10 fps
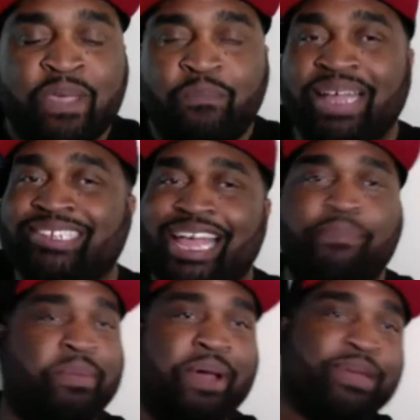My job
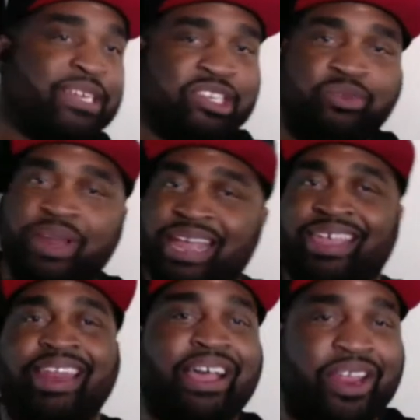and my mission when I
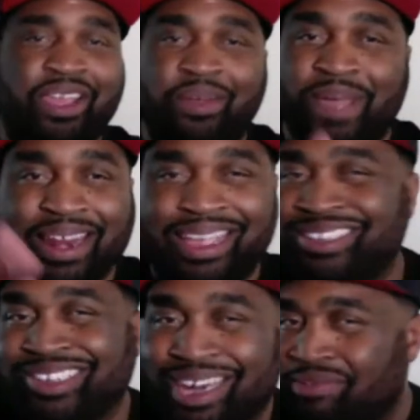get out here, man,
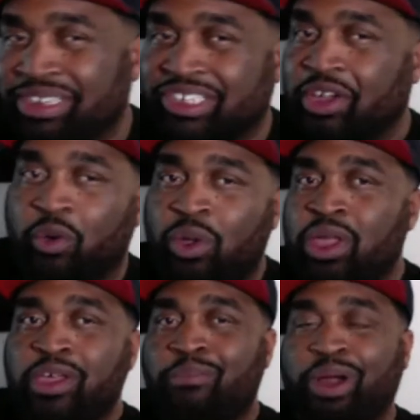each and every single
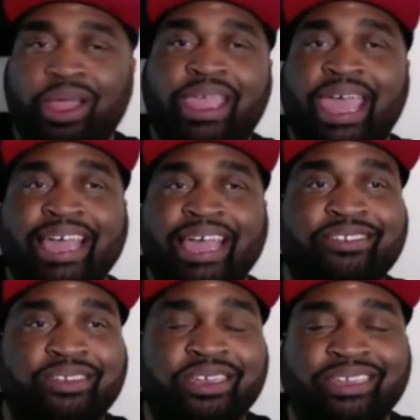
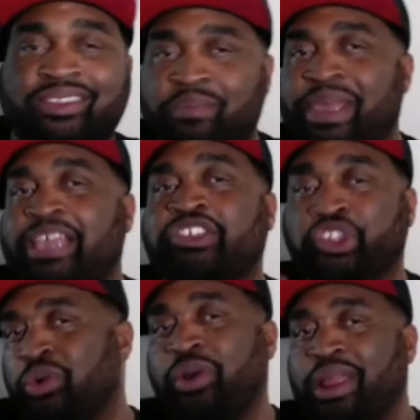broadcast is to make
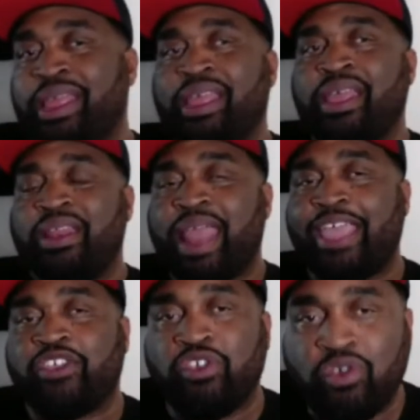sure
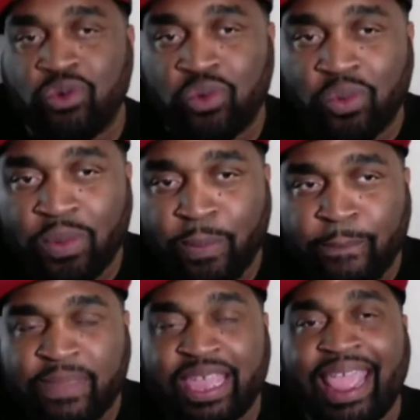that you
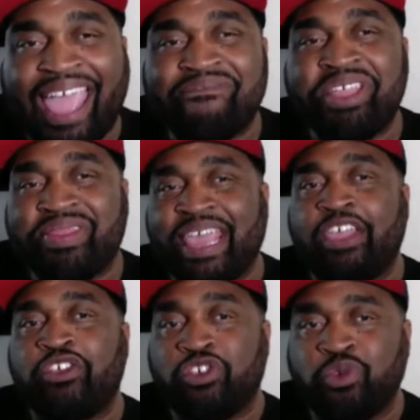get
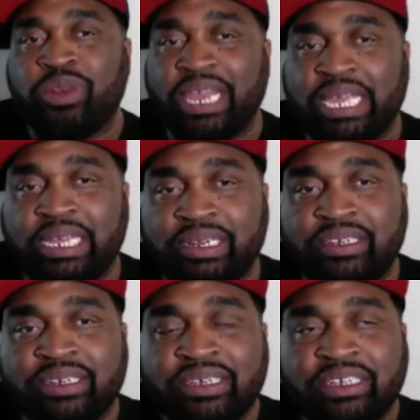everything you need
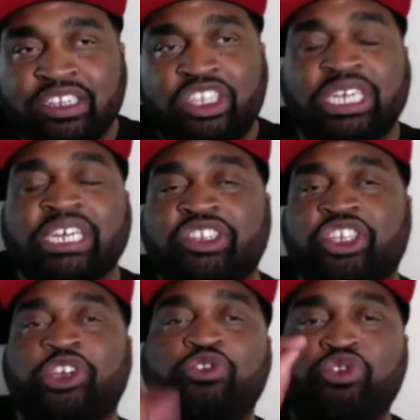to
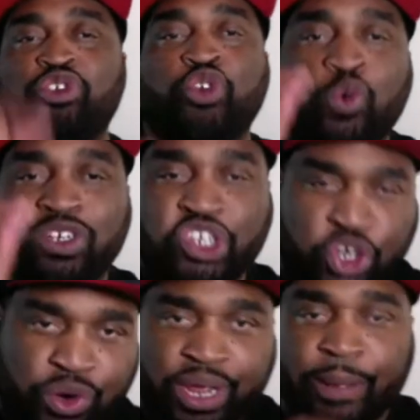continue your
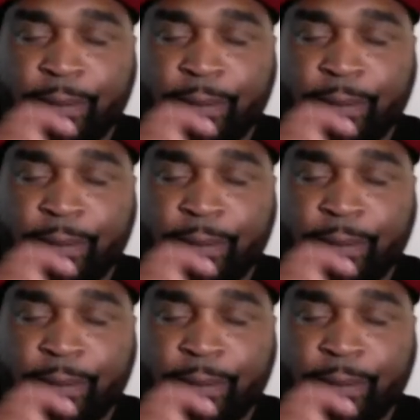journey.